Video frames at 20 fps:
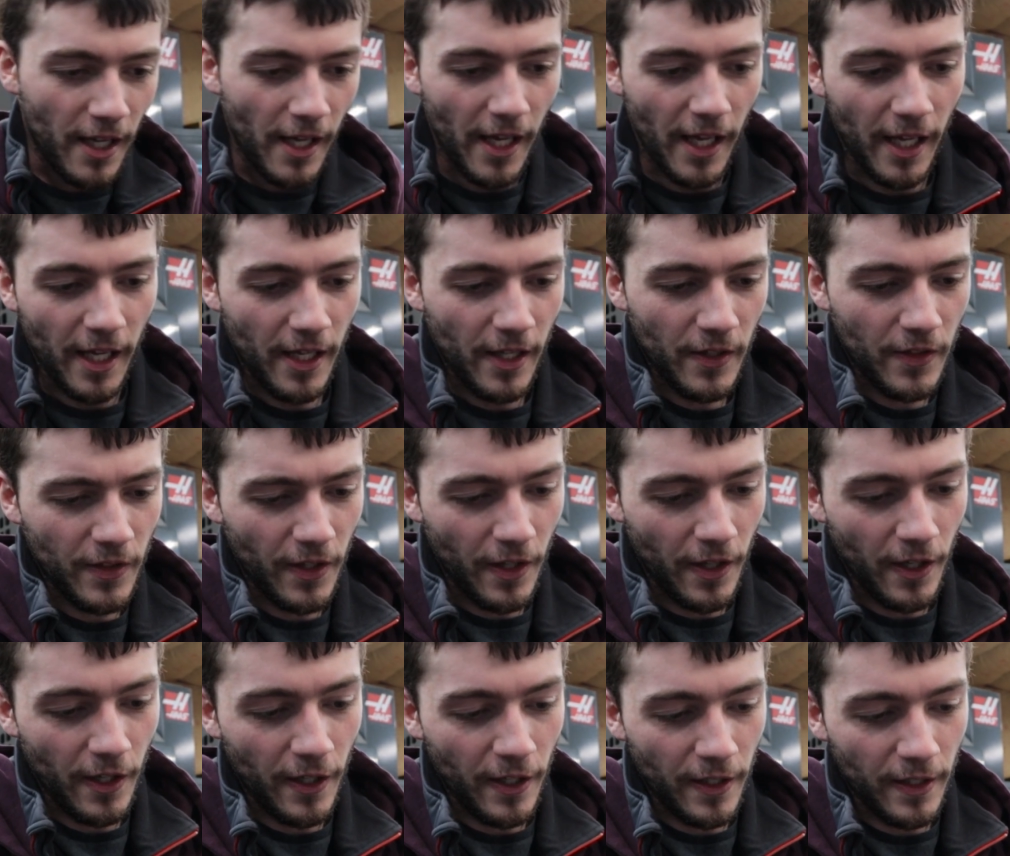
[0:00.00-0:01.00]
And
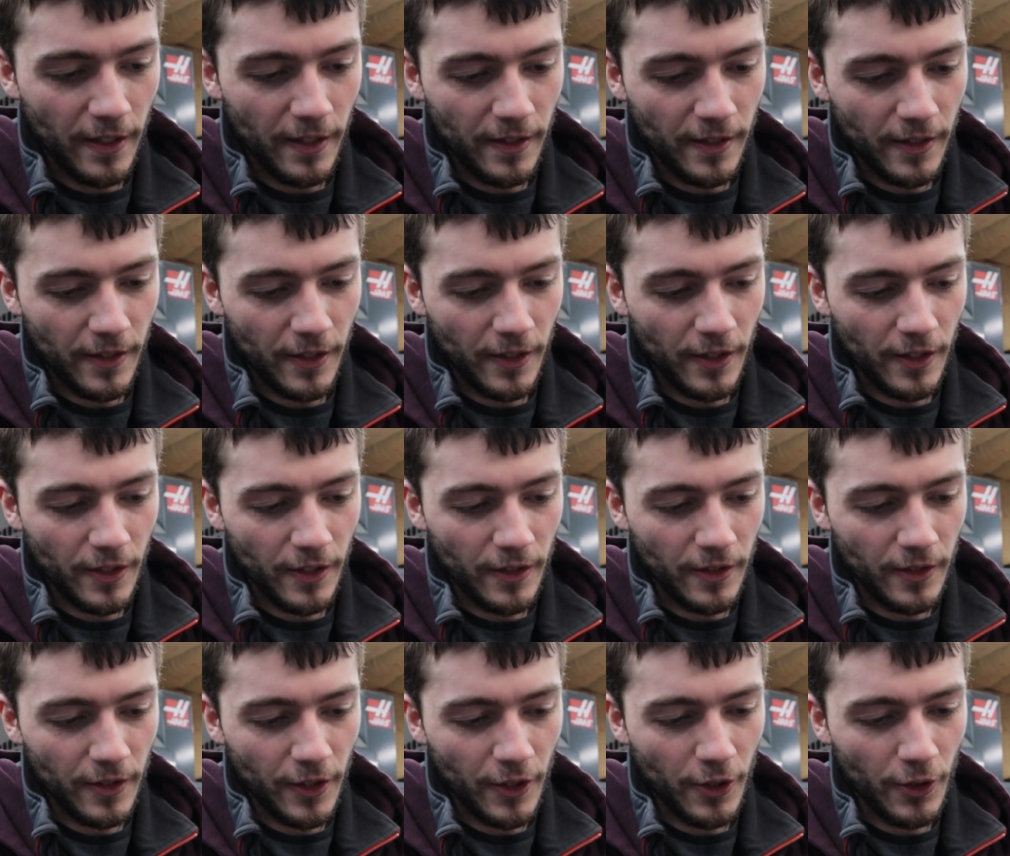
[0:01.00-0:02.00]

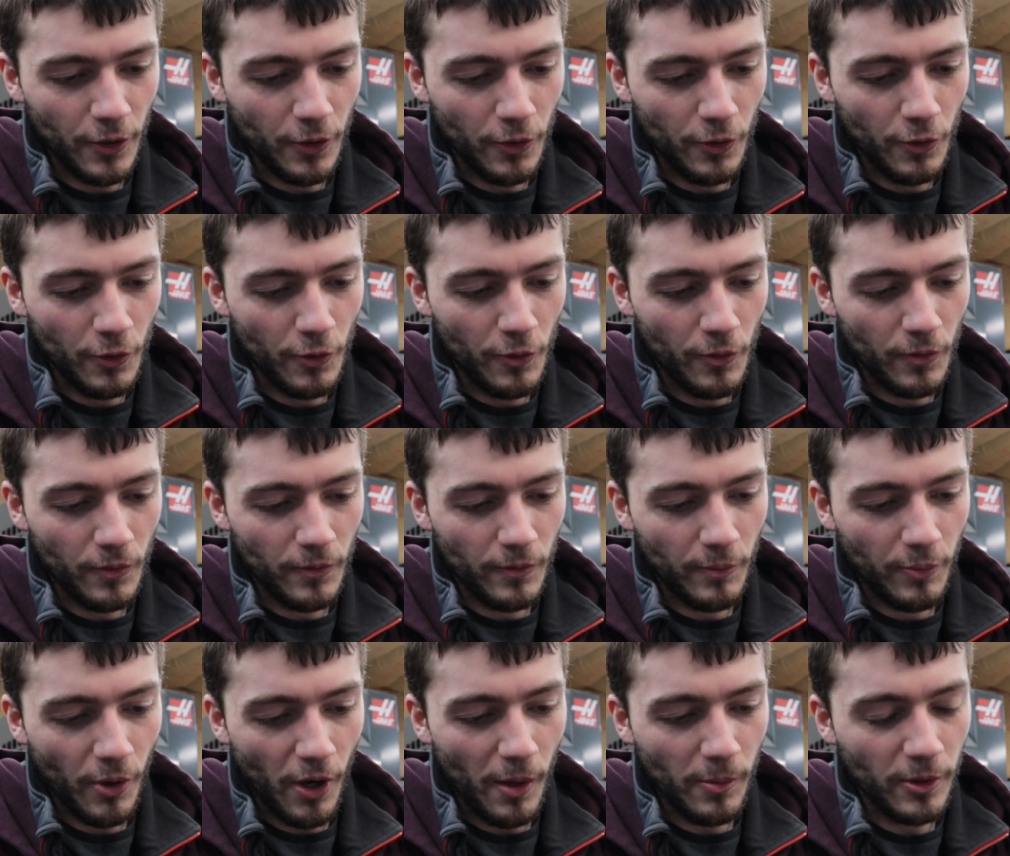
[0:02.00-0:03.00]
you
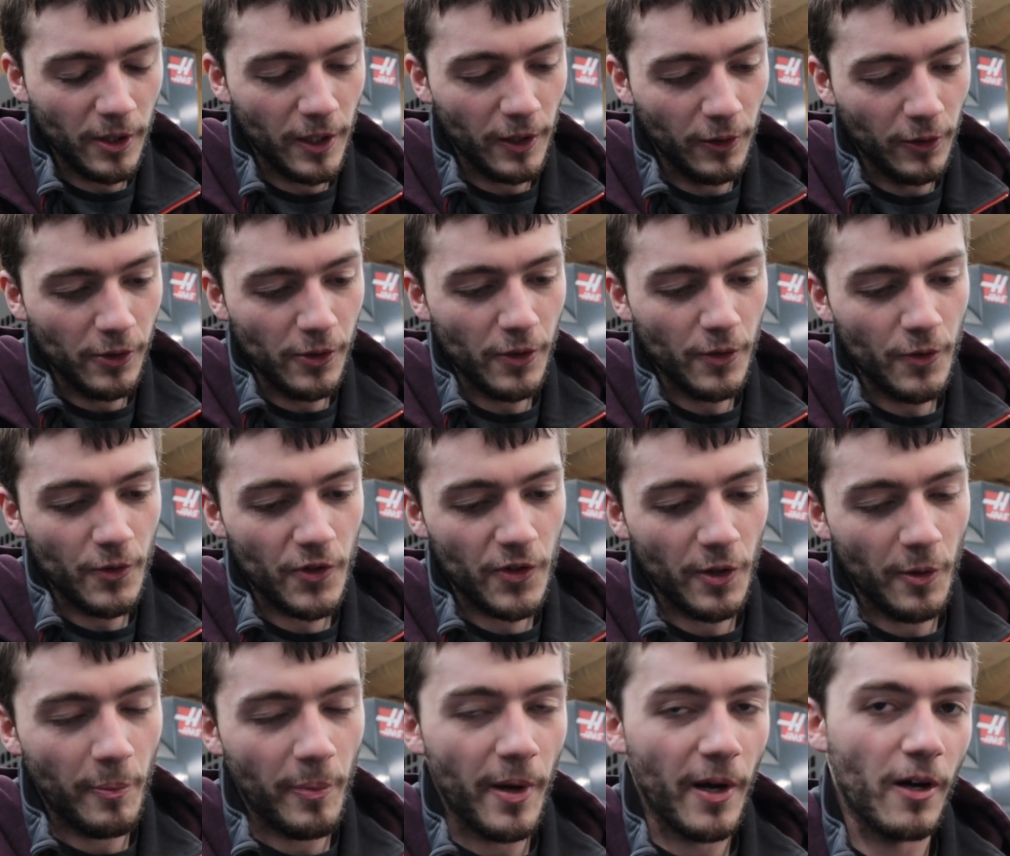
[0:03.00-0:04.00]
probably lose
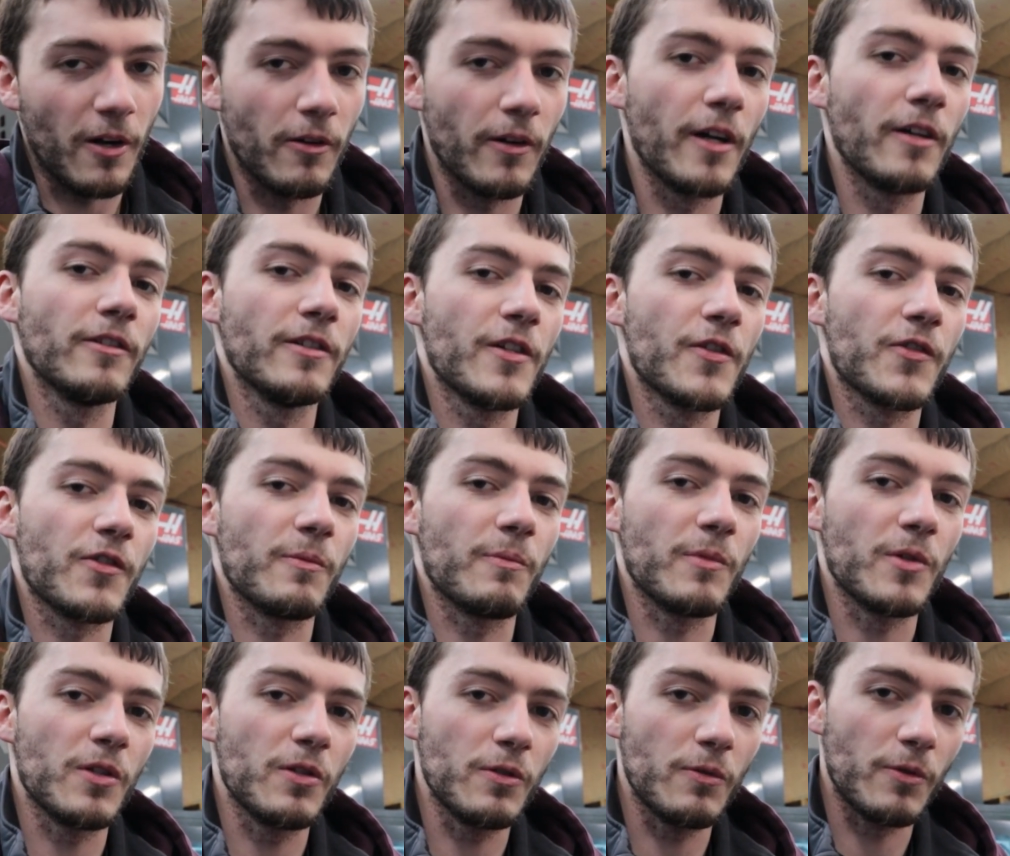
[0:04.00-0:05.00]
the parallelism
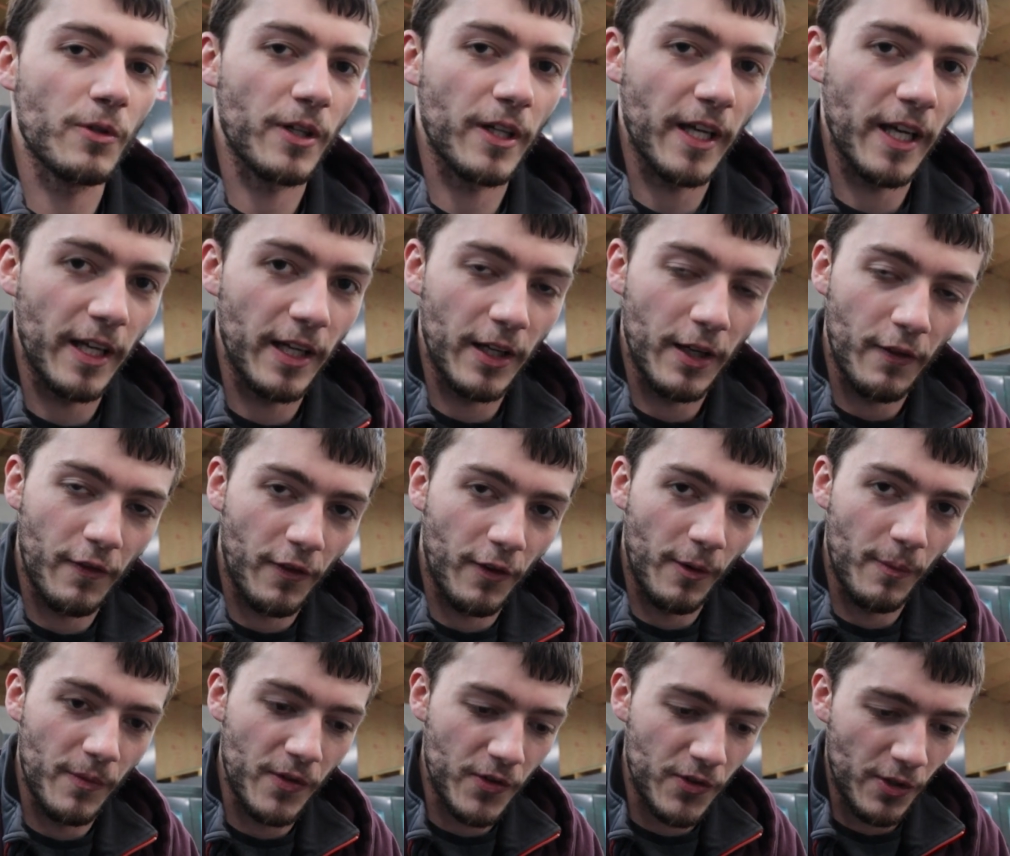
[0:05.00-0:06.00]
you were getting
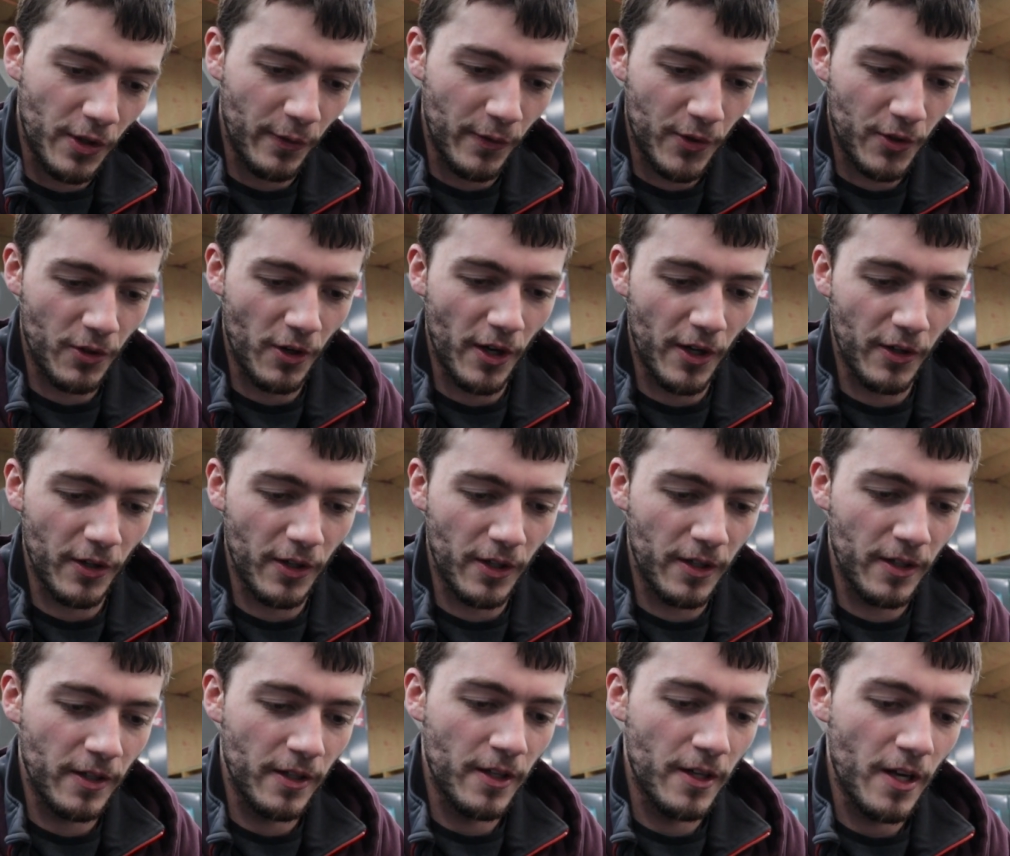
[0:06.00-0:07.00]
from the surface grinder
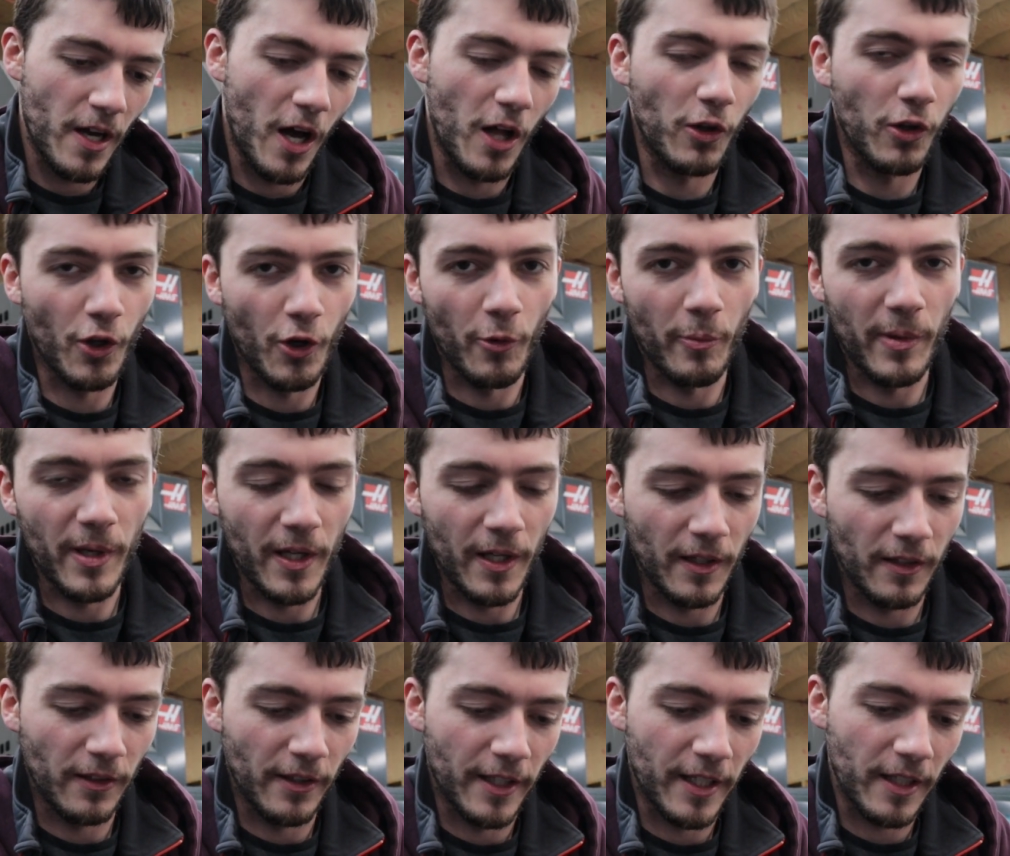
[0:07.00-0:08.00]
a little bit,
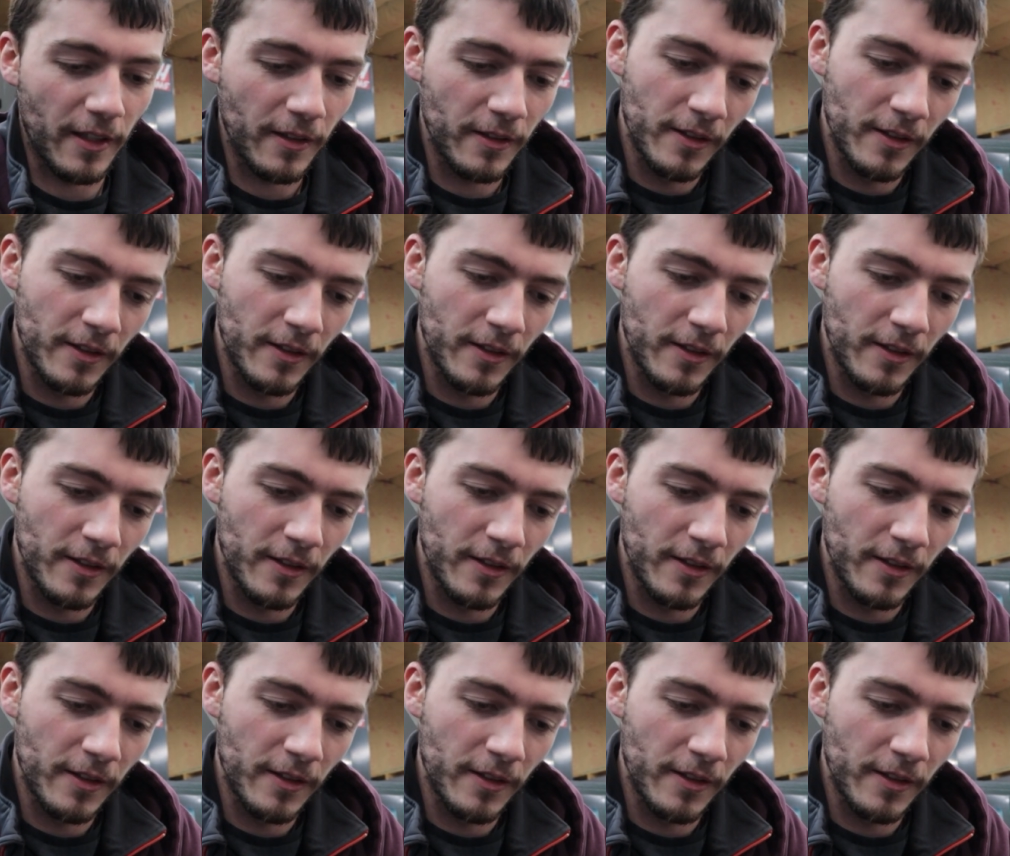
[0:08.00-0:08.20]
like